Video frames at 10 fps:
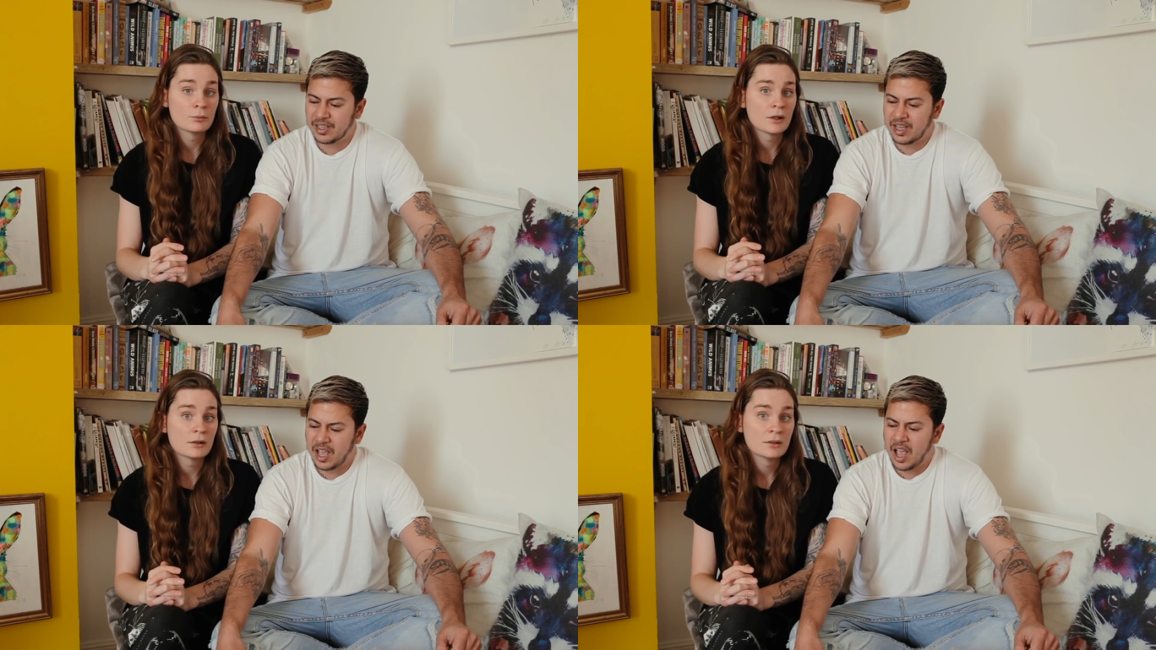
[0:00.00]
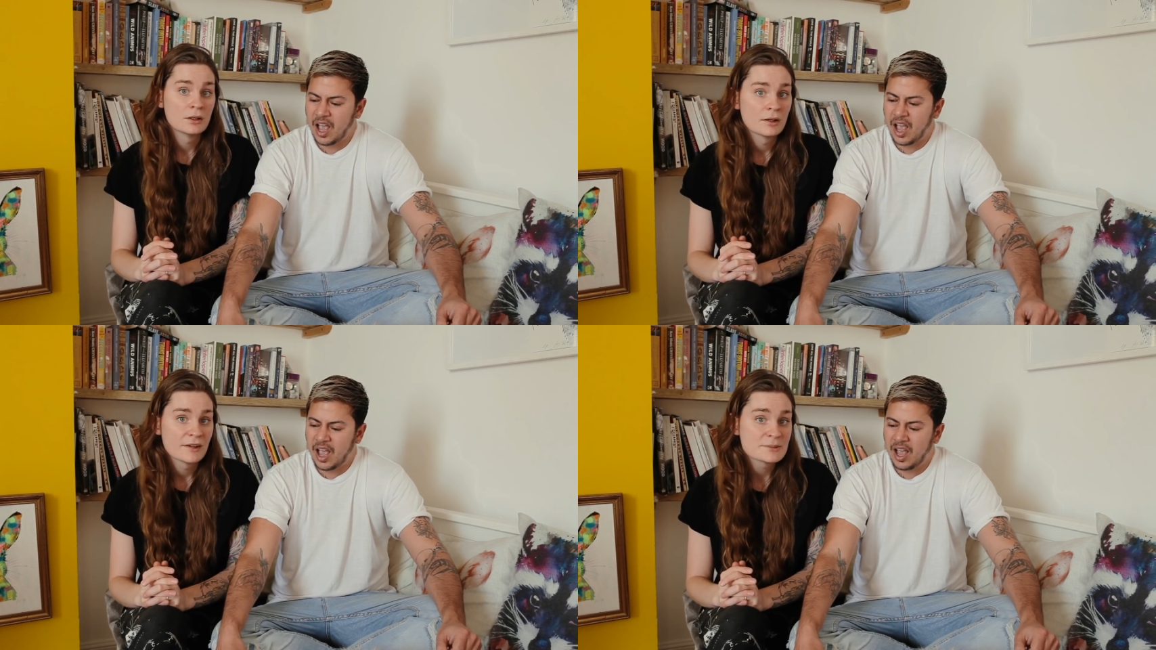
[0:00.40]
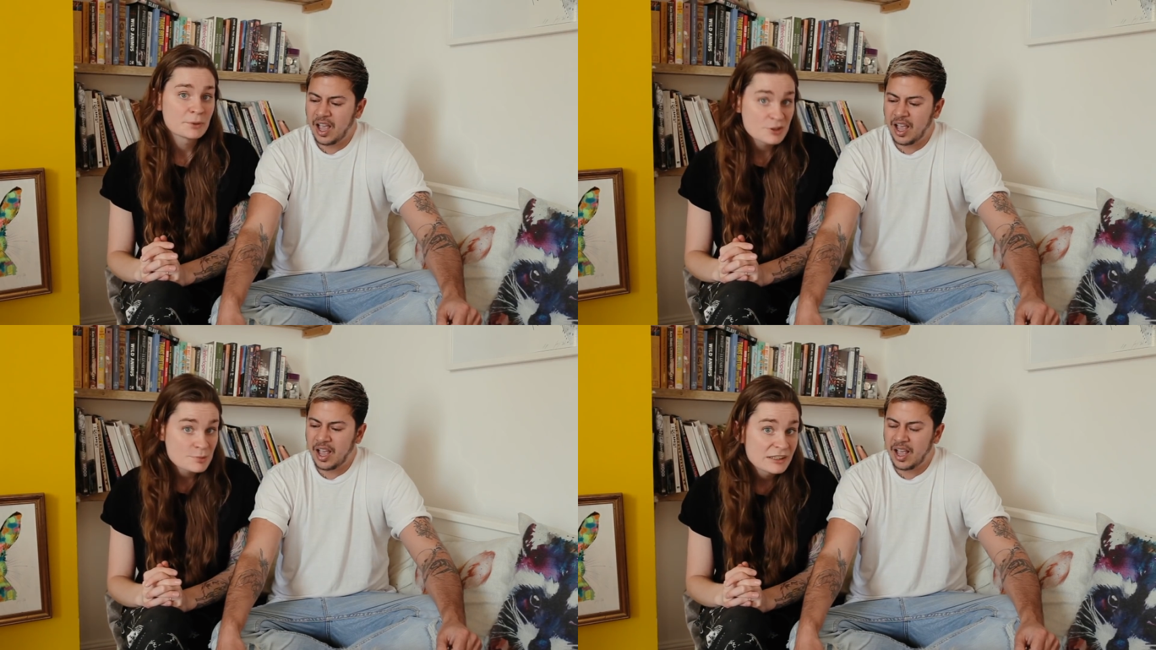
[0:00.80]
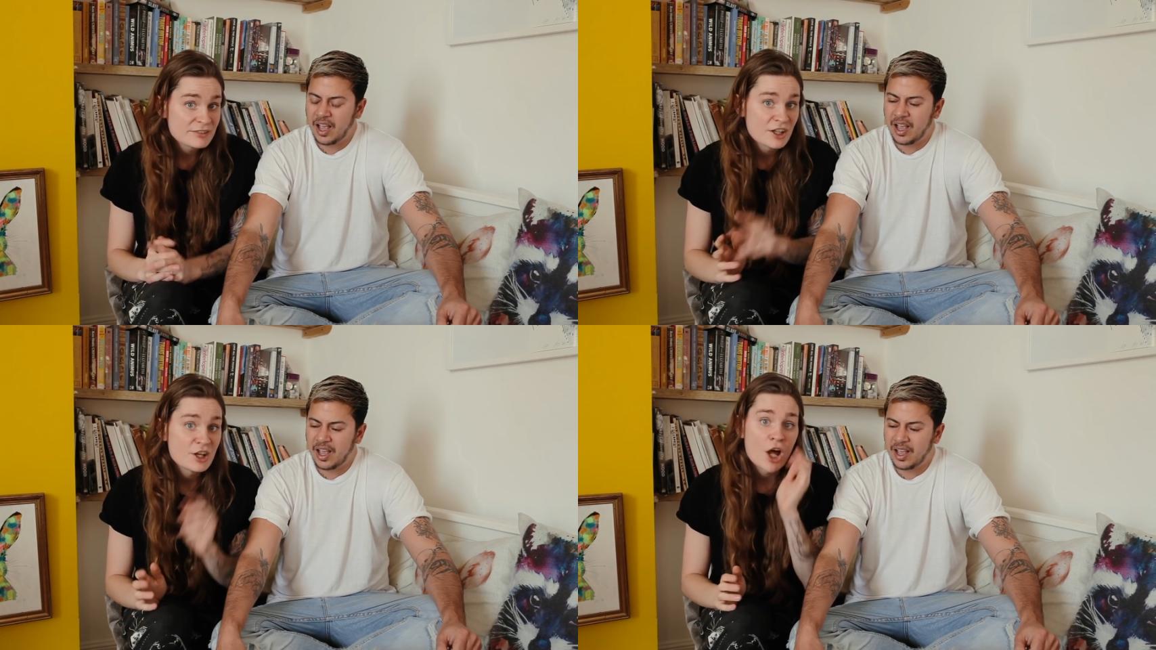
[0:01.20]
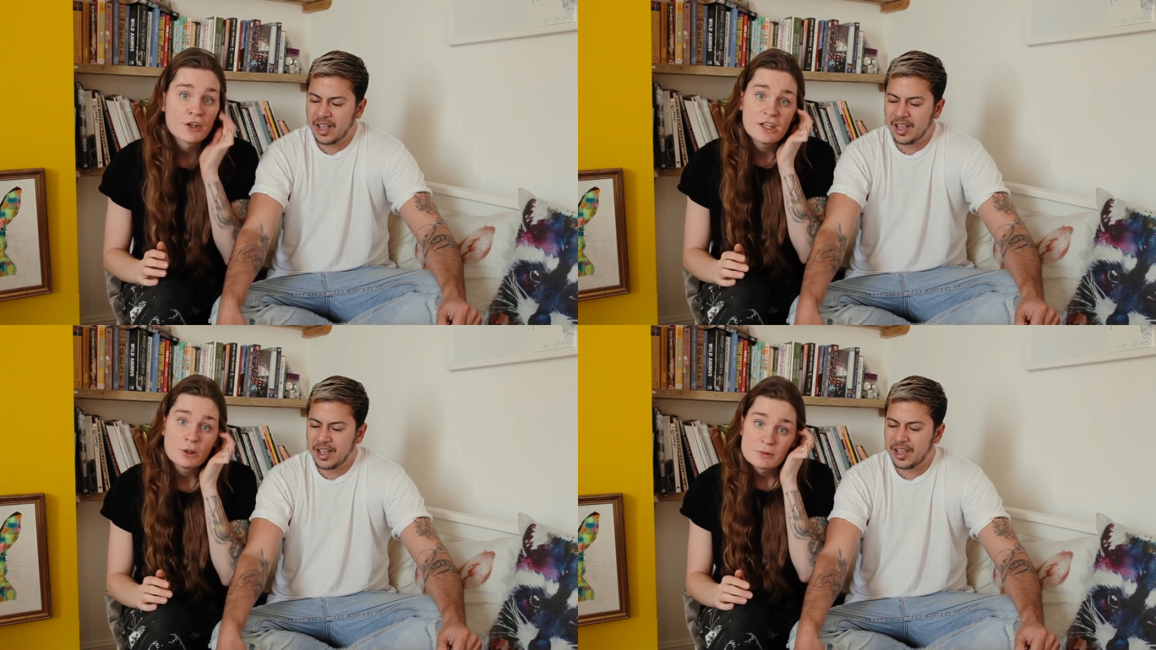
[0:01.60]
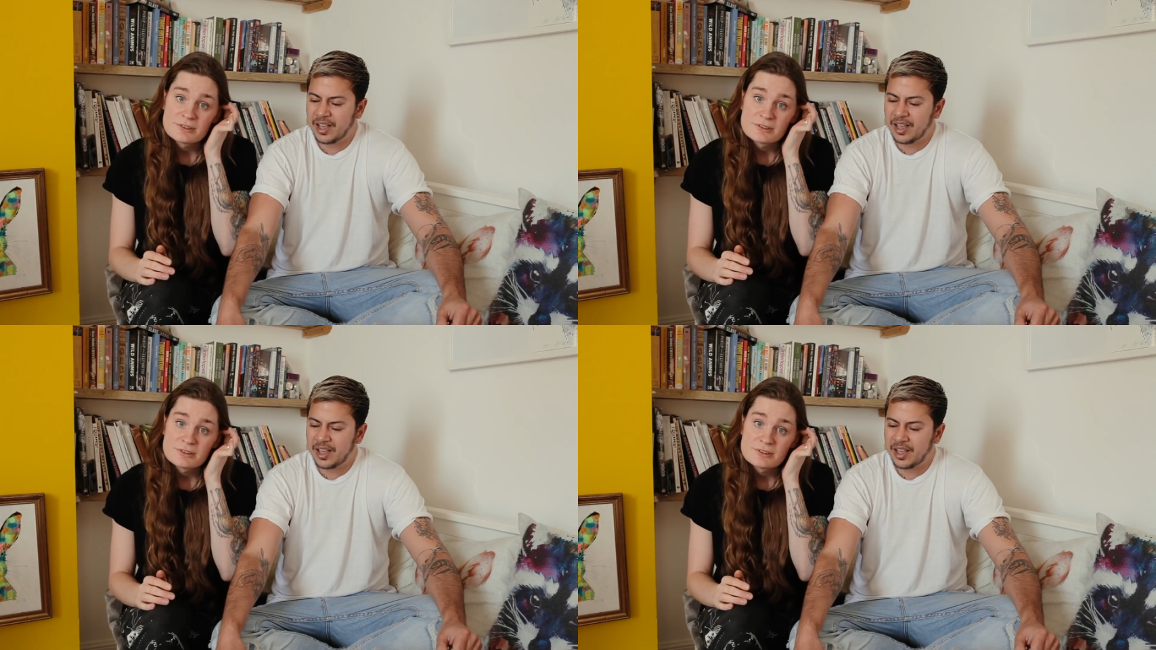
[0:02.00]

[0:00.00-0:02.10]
Speaker 1: Well, that's because we live in an unequal